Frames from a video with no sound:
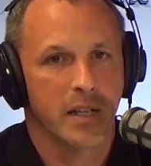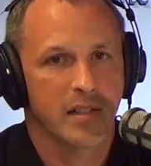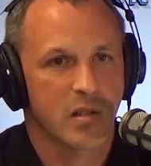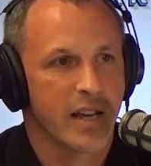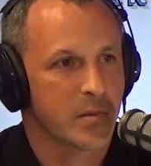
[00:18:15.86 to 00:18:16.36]

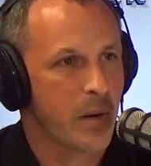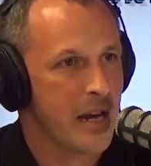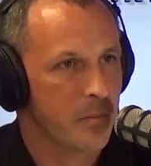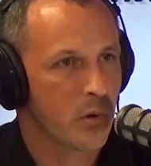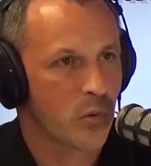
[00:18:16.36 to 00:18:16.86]
It's less
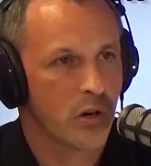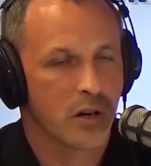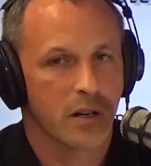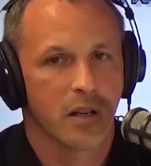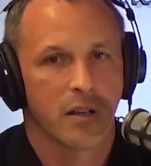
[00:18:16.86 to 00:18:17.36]

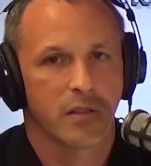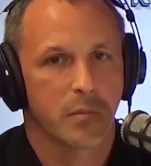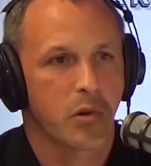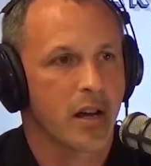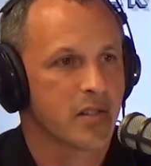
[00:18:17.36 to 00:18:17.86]
paperwork. The
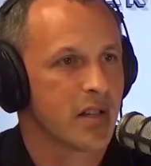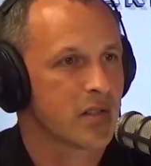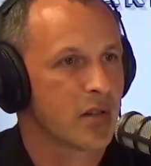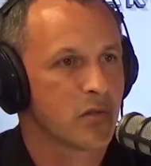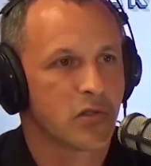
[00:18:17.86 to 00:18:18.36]

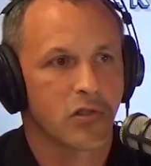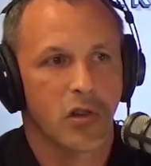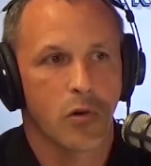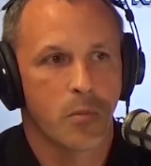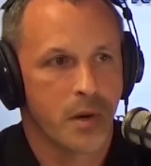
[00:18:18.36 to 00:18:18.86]
process goes
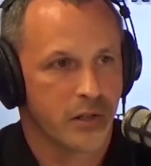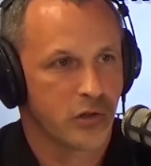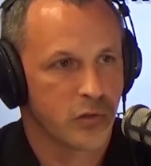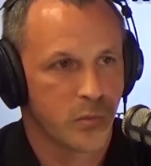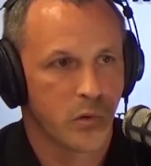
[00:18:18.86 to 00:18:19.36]
so
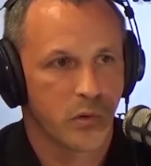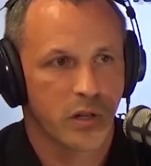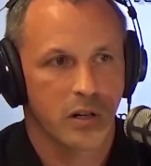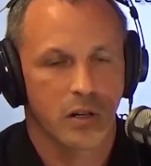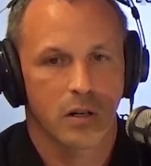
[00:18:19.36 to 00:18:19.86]
much
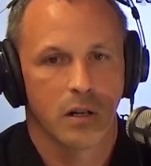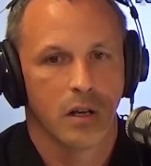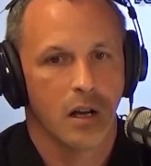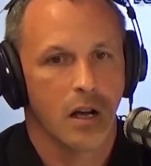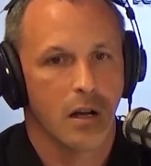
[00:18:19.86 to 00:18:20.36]
smoother.
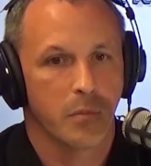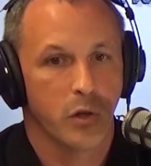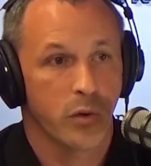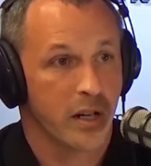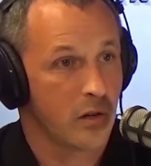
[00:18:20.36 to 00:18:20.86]

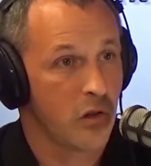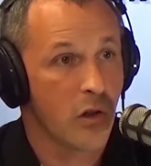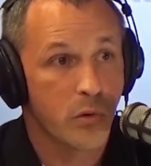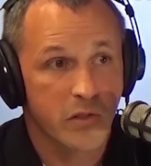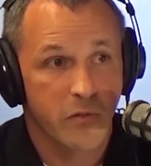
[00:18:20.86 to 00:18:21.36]
You can
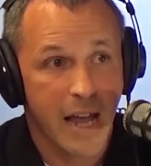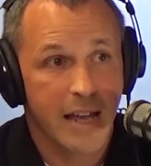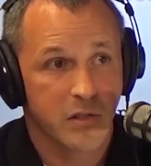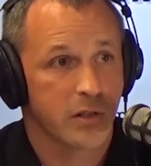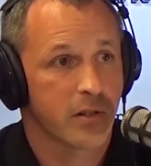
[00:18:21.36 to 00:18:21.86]
close
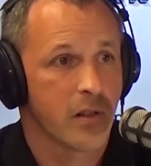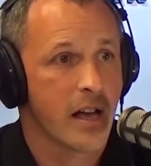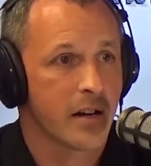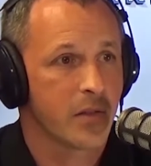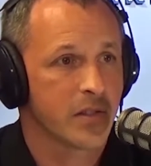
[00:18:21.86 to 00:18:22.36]
faster a
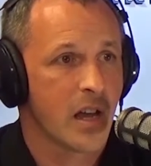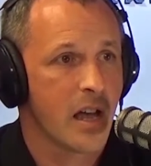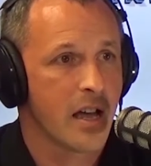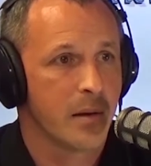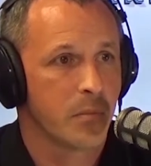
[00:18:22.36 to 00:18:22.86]
lot of the
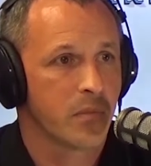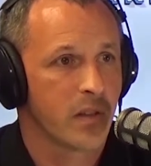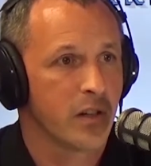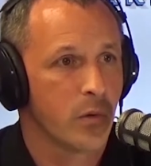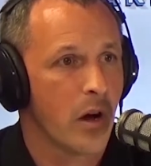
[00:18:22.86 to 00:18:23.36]
time
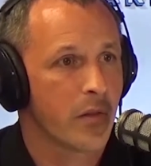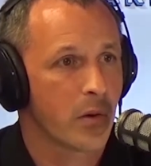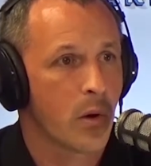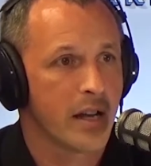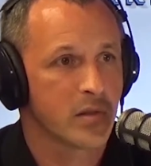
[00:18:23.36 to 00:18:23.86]
than you
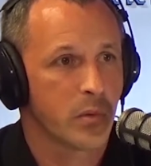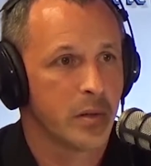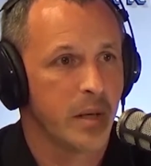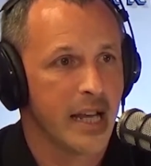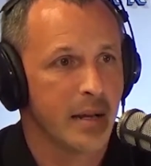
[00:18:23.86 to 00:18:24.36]
otherwise
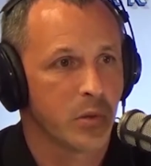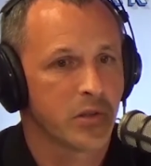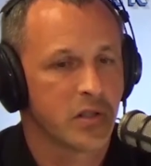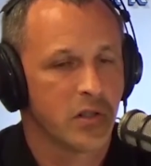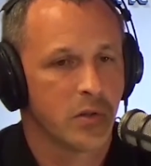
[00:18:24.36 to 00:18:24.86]
would be
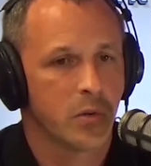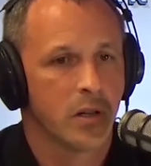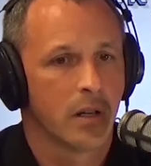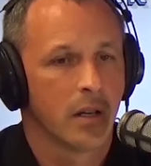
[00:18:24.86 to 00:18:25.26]
able to.